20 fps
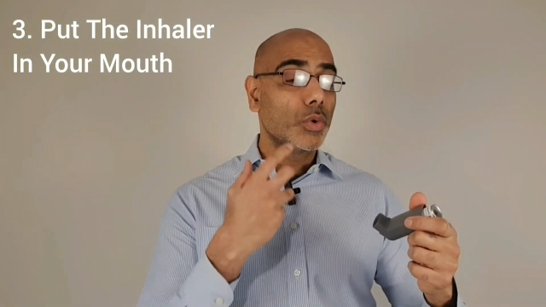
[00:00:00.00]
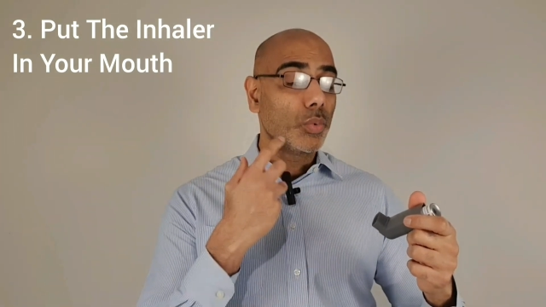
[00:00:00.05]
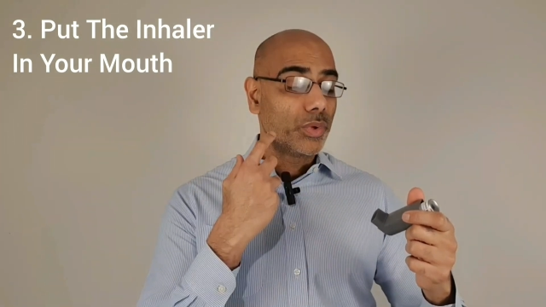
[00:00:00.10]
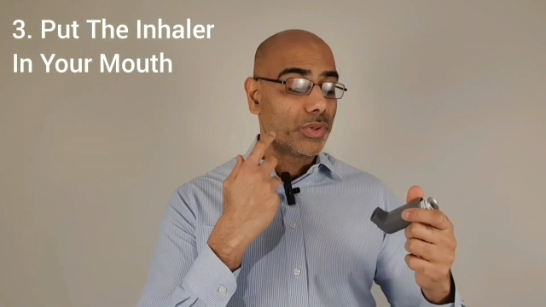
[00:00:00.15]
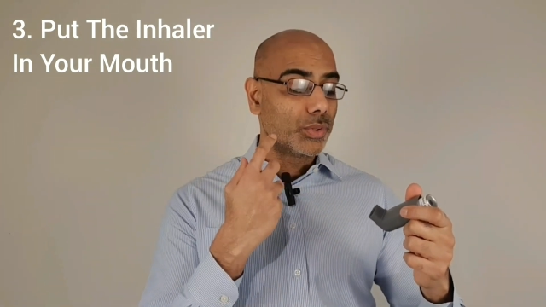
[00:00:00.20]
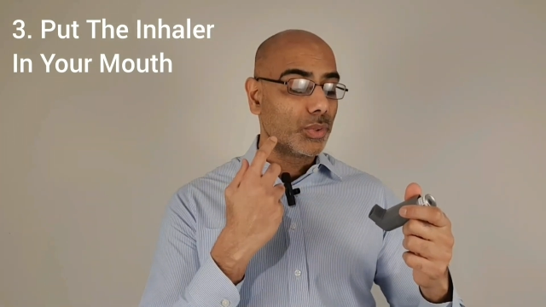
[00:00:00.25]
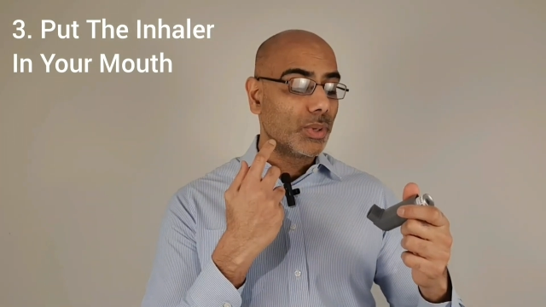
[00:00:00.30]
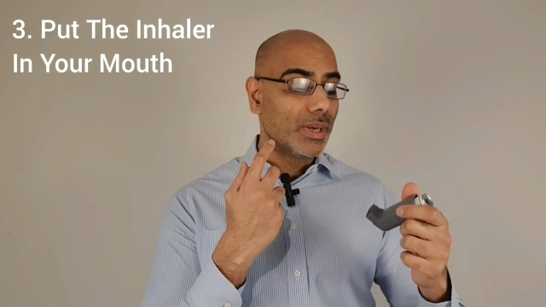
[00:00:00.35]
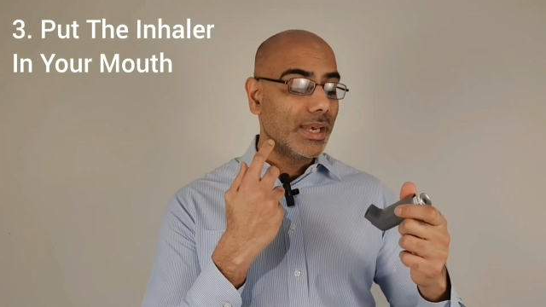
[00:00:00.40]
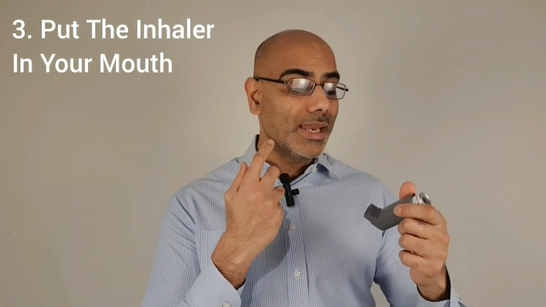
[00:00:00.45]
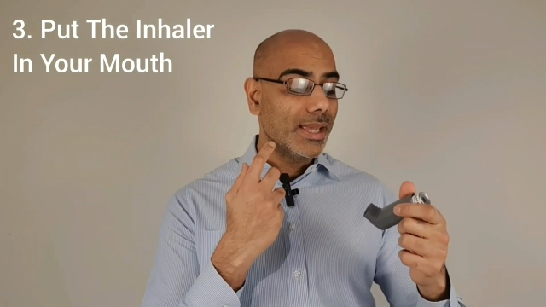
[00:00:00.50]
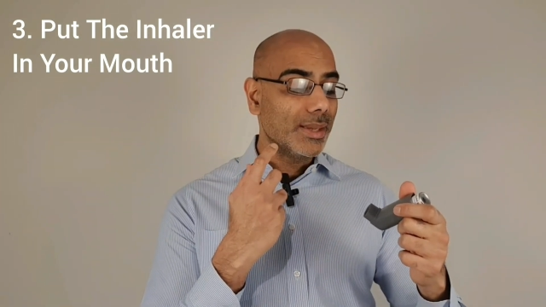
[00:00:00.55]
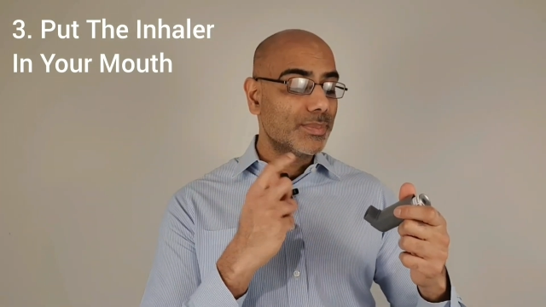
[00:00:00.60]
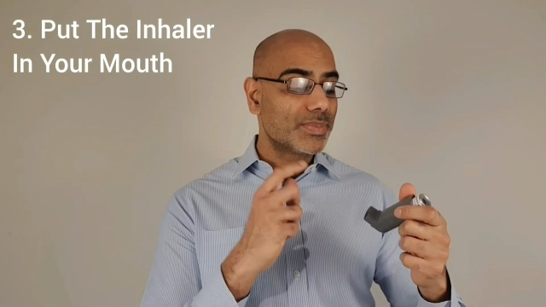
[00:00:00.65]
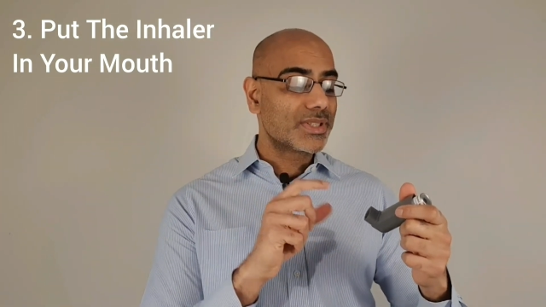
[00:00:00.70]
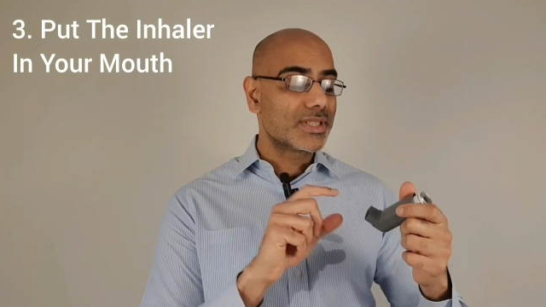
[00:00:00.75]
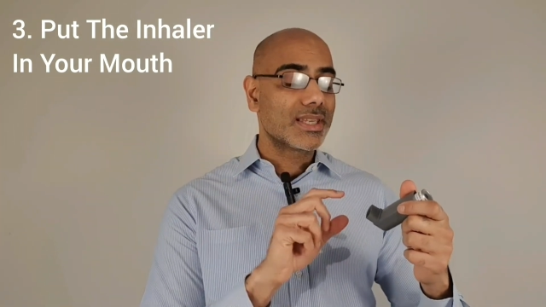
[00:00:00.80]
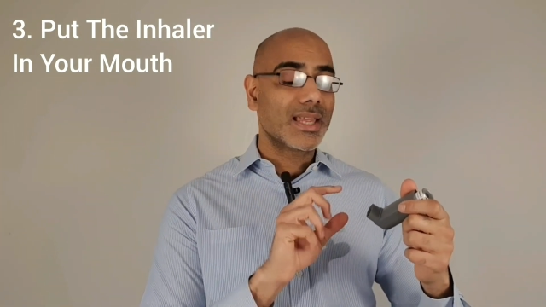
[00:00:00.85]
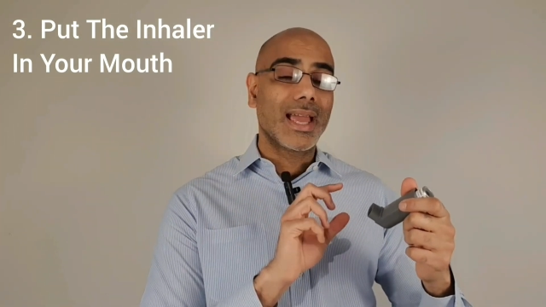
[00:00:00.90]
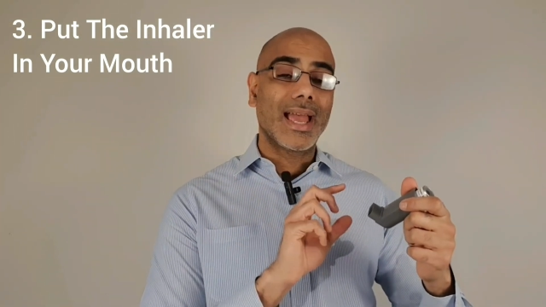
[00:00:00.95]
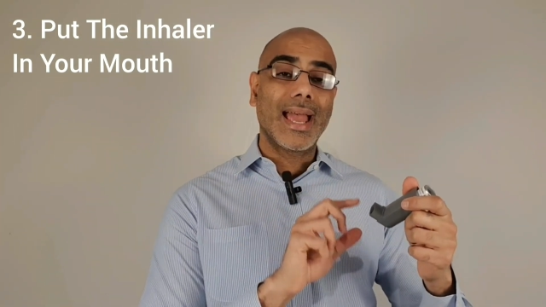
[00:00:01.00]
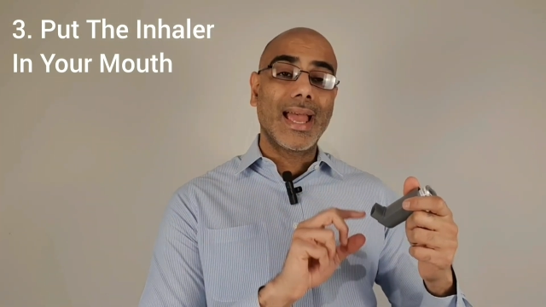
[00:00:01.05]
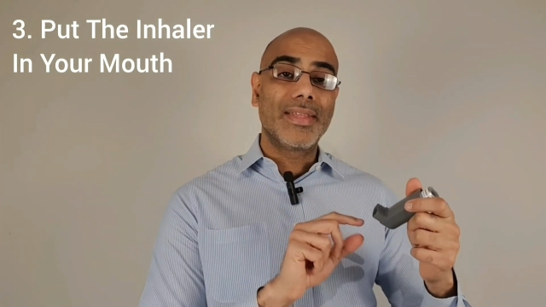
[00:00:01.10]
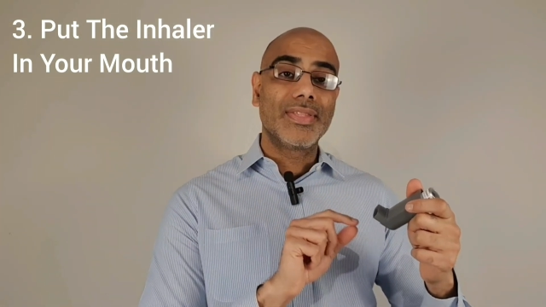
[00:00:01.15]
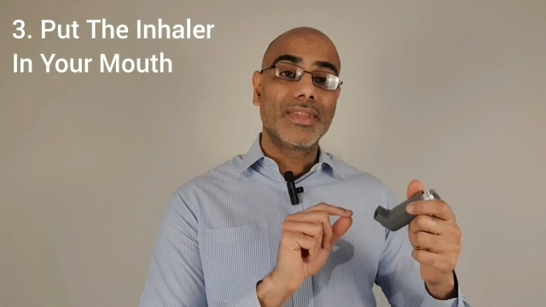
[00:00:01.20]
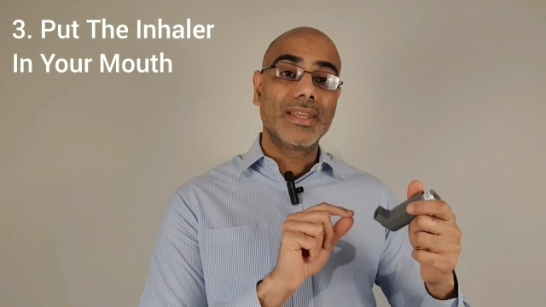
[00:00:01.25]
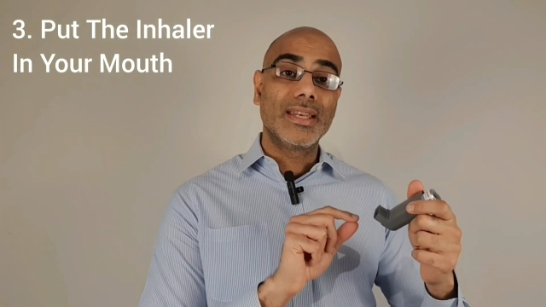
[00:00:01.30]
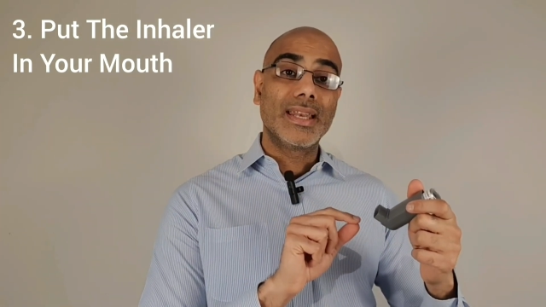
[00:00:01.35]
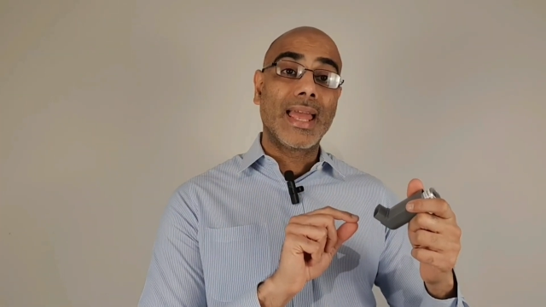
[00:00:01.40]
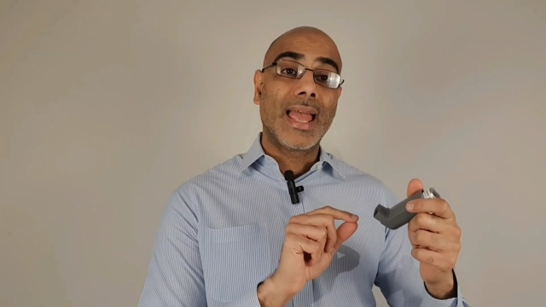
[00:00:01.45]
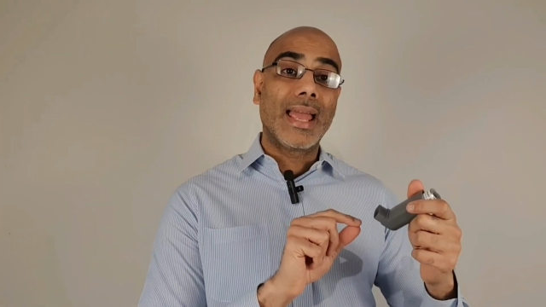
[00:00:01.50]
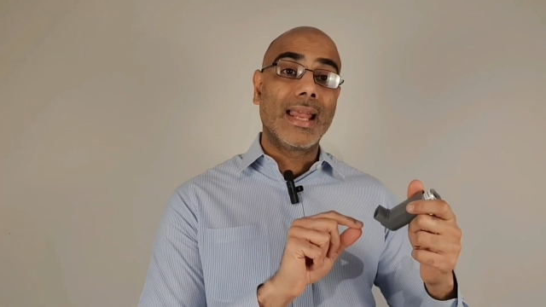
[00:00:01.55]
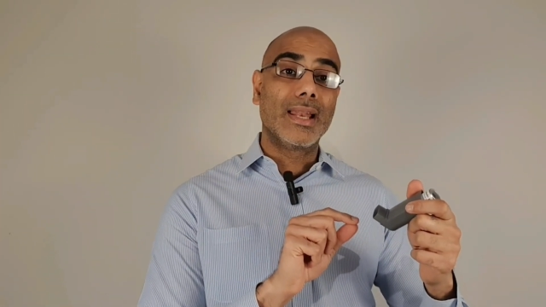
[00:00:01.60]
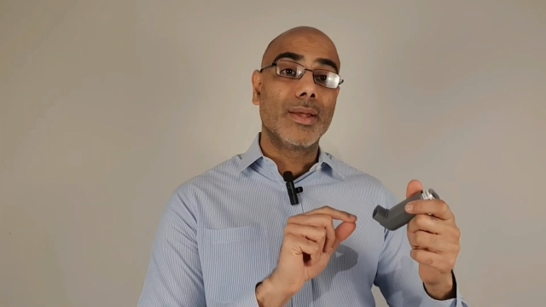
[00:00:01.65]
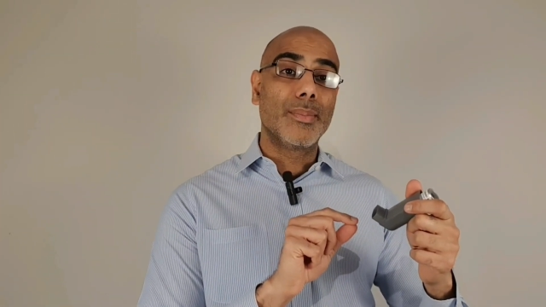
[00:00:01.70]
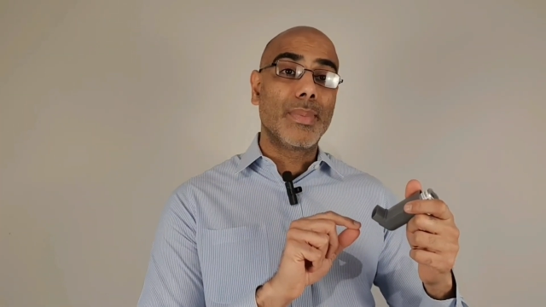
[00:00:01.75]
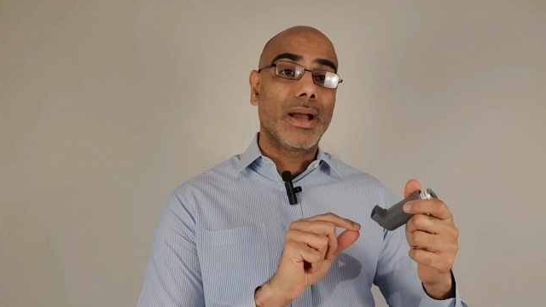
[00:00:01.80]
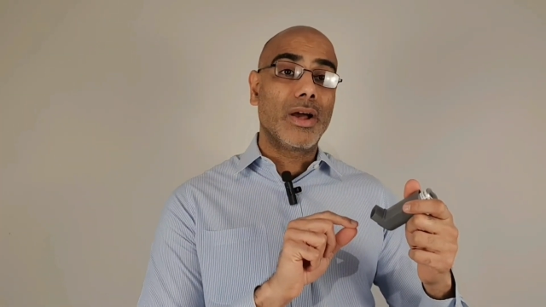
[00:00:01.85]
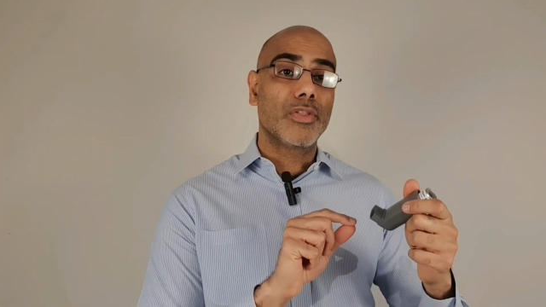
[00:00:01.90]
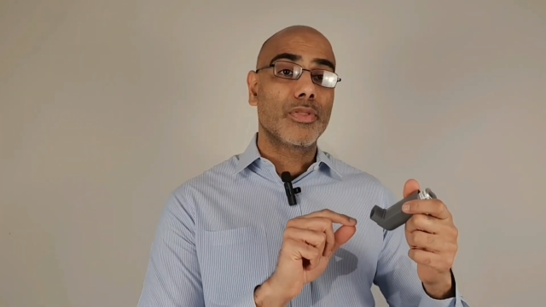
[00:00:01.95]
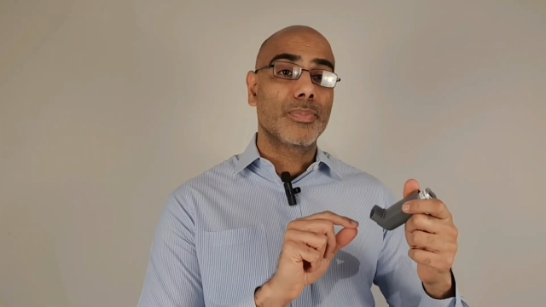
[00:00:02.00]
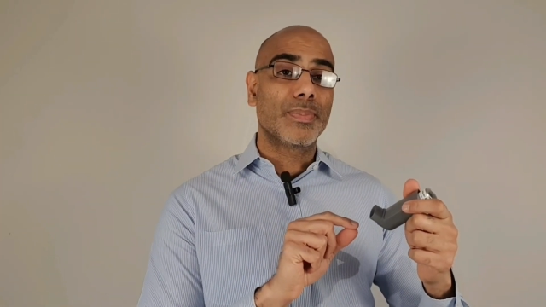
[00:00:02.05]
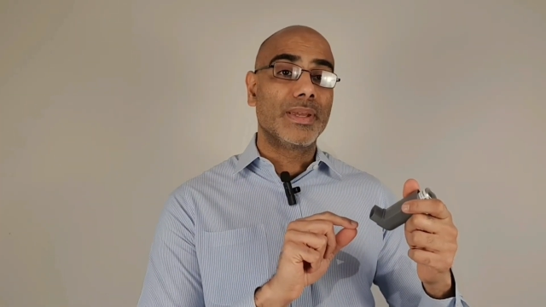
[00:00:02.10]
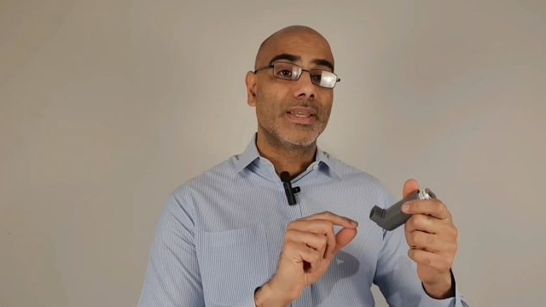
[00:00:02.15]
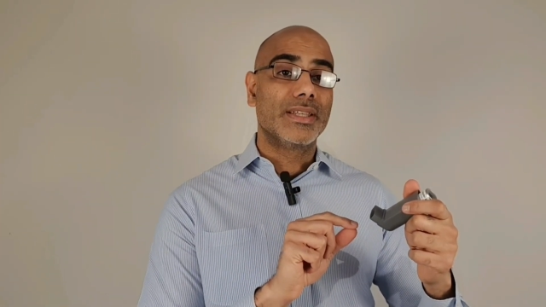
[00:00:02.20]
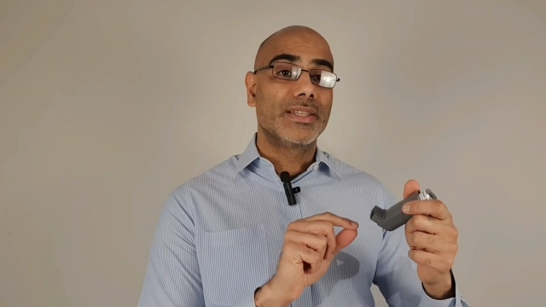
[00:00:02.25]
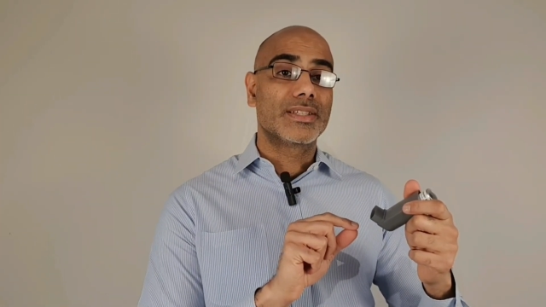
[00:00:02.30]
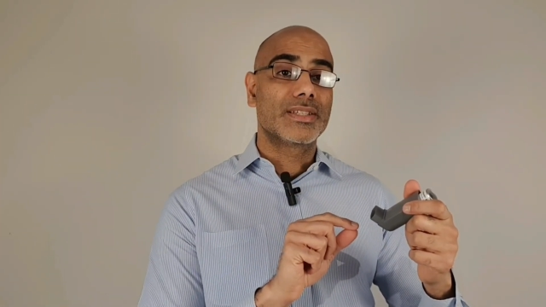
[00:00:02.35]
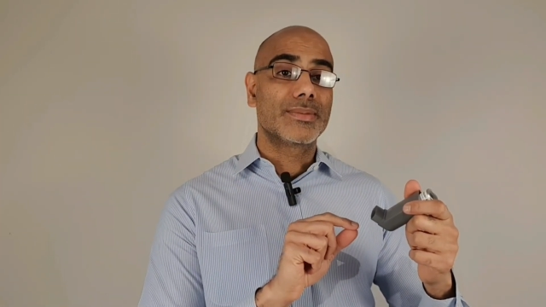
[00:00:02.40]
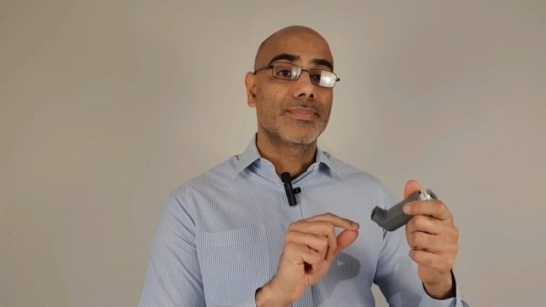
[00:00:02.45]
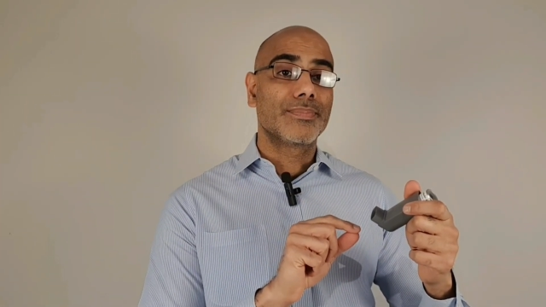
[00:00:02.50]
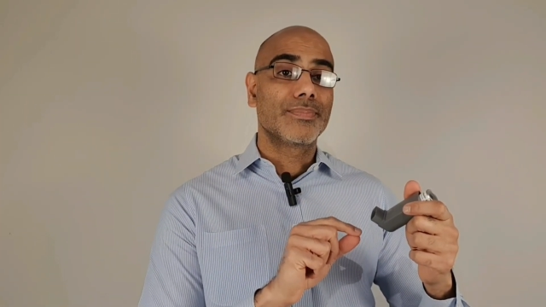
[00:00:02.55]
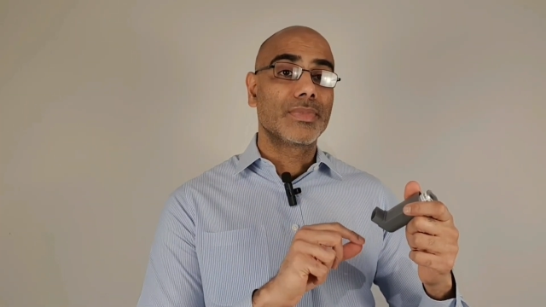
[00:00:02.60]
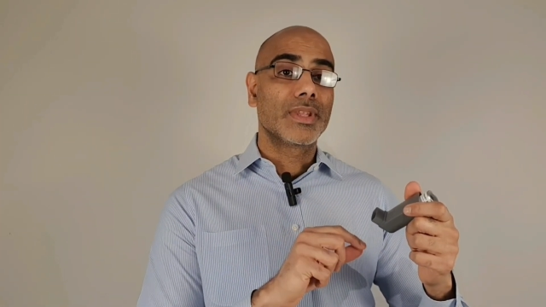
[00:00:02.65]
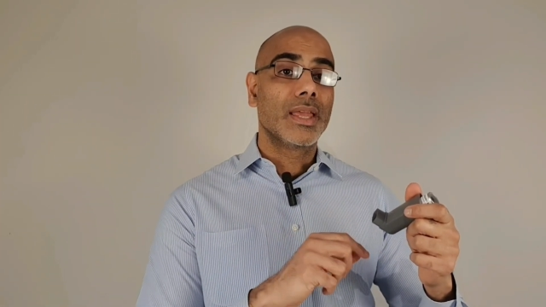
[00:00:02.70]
with your lips and the inhaler mouthpiece.